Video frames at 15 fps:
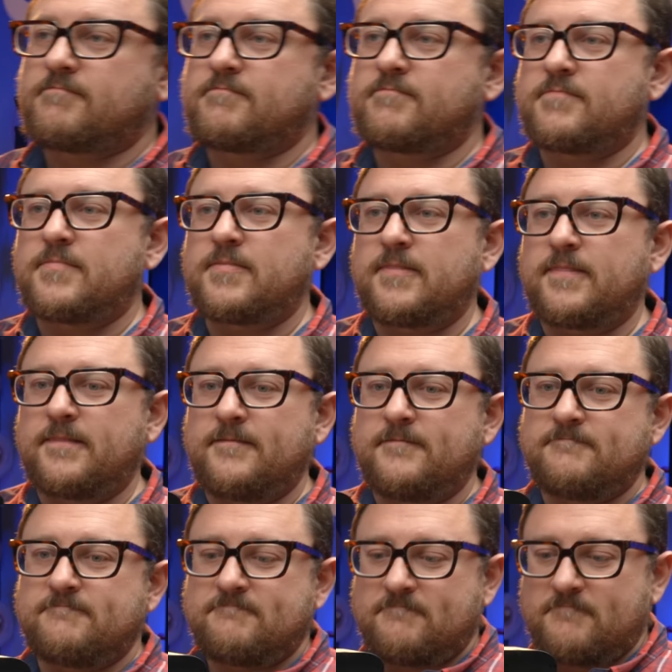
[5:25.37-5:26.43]

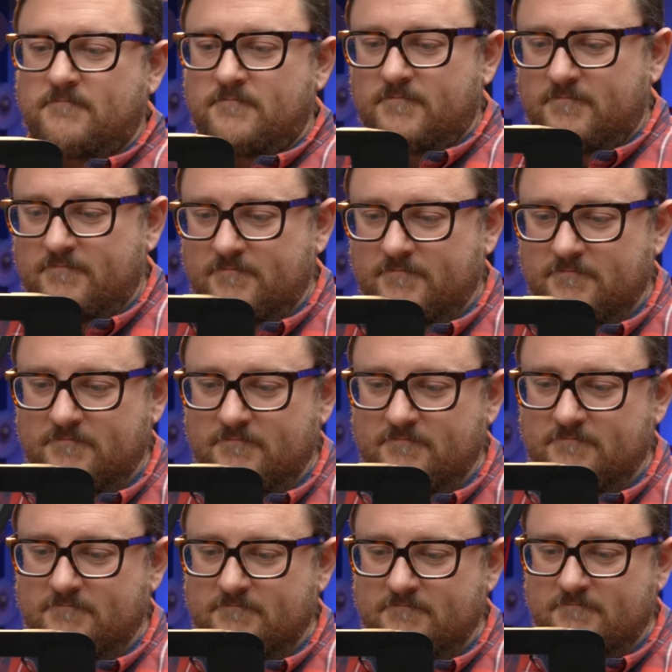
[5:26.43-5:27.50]

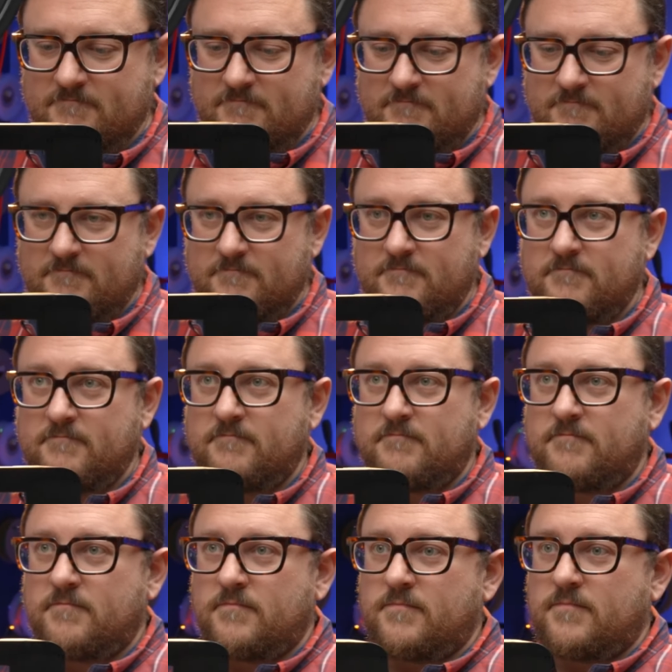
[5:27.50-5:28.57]
The person shown says nothing.